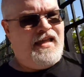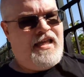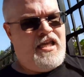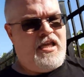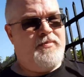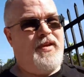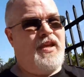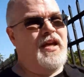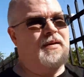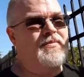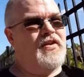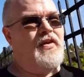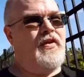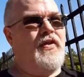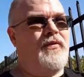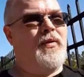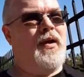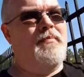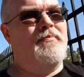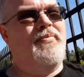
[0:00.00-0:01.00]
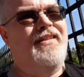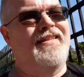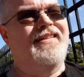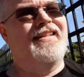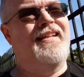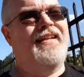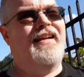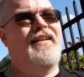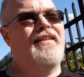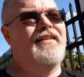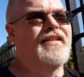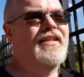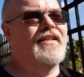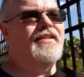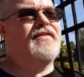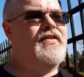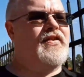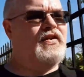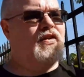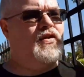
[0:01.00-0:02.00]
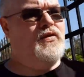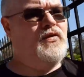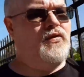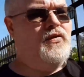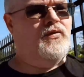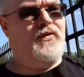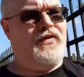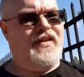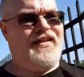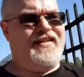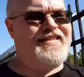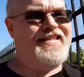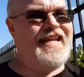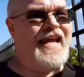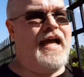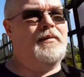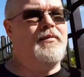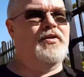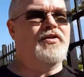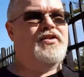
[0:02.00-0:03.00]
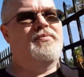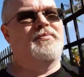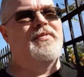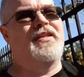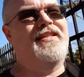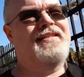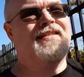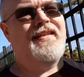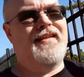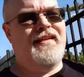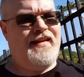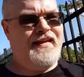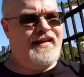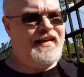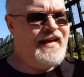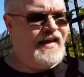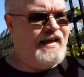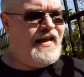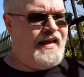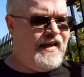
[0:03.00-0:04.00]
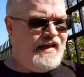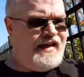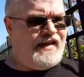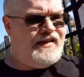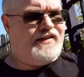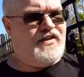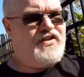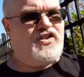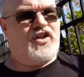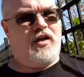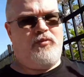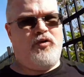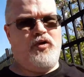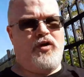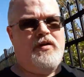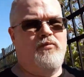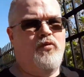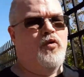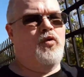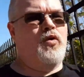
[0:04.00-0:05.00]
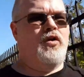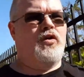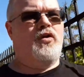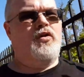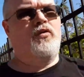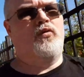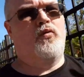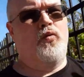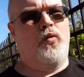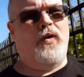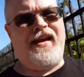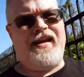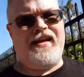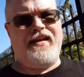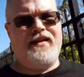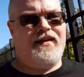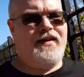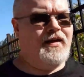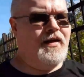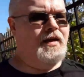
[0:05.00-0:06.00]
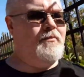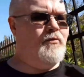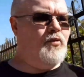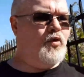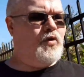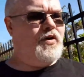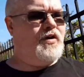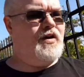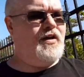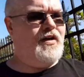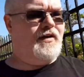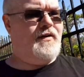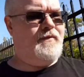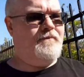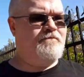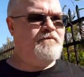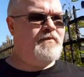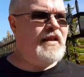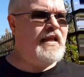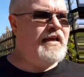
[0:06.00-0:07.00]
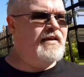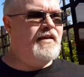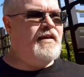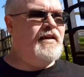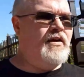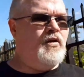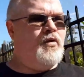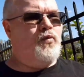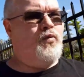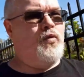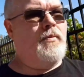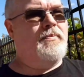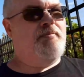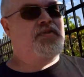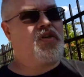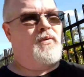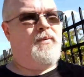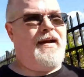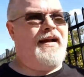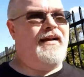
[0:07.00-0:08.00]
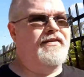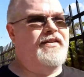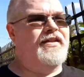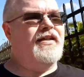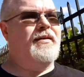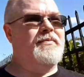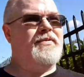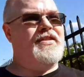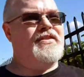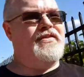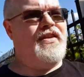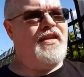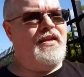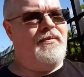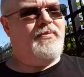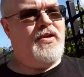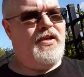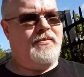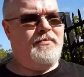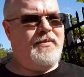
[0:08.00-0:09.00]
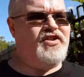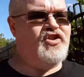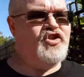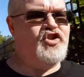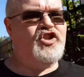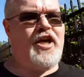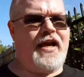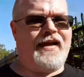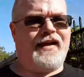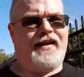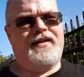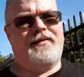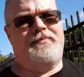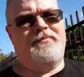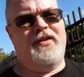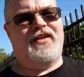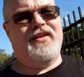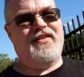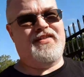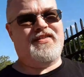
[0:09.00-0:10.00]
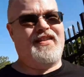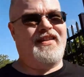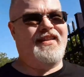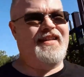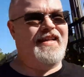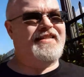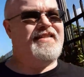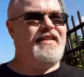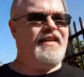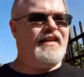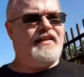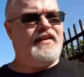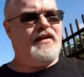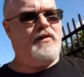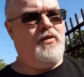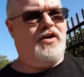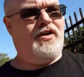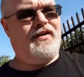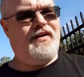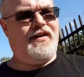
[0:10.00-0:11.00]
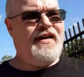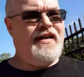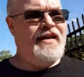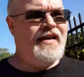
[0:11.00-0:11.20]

he becomes a threat politically to the establishment and they start putting more rain, uh, more uh, ropes around him to keep him in check because the last thing they want